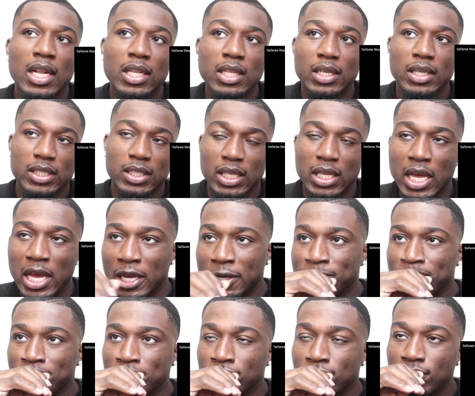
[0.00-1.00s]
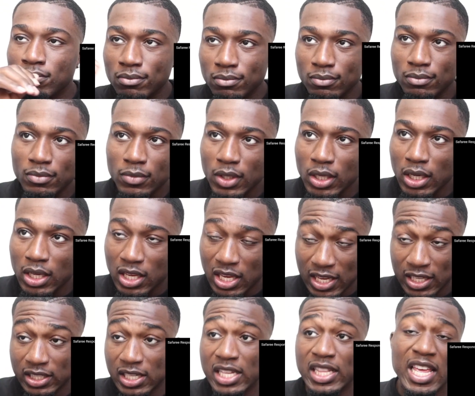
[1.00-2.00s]
It looks like
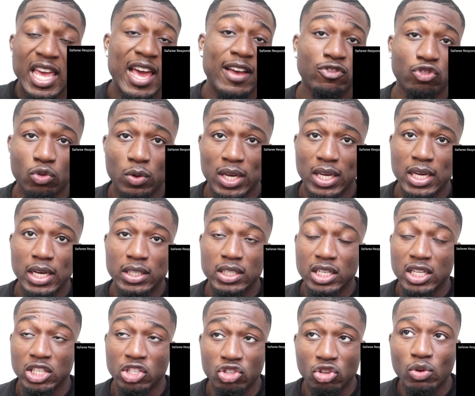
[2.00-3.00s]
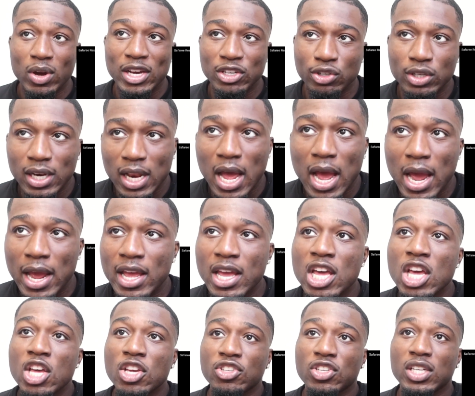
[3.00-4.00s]
he said they have joint custody. That you guys are lying.
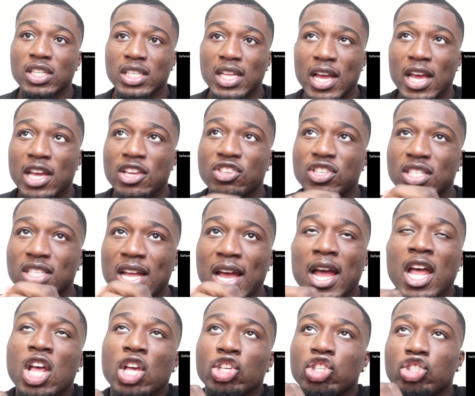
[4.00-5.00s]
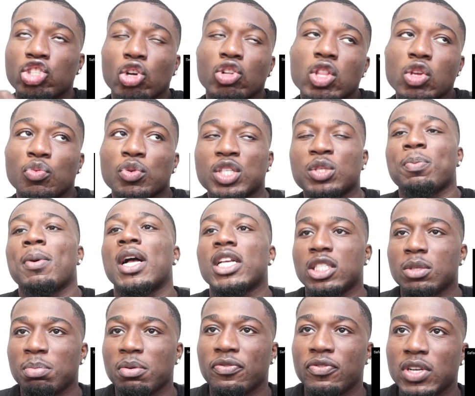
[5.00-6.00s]
She does not. She's not solely
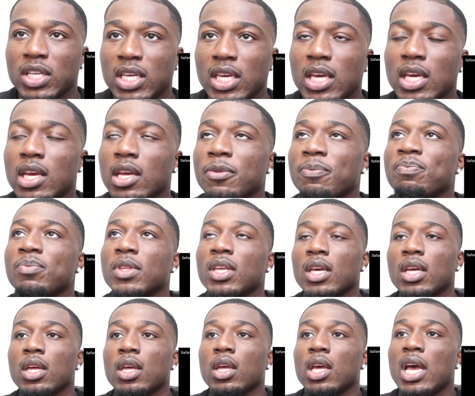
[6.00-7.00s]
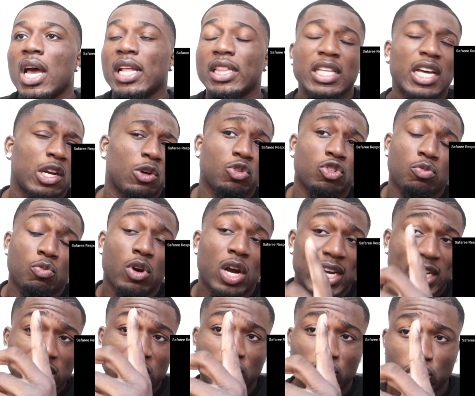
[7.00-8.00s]
responsible for the kid. I thought it was more. I
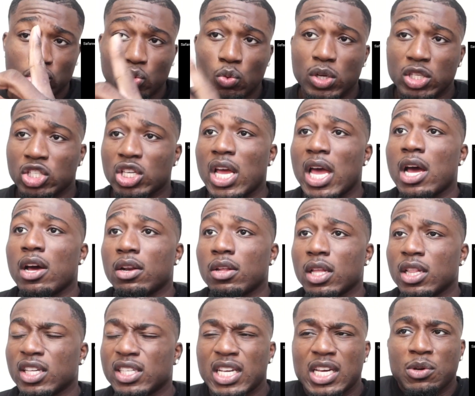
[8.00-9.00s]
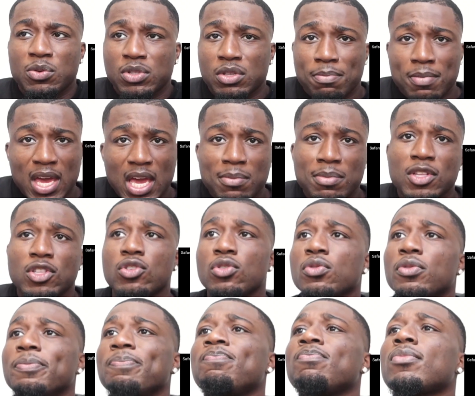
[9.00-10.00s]
guess it's just one child. It looks like it was a baby
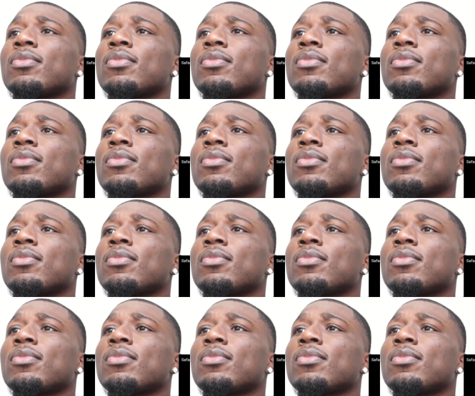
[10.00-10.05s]
too.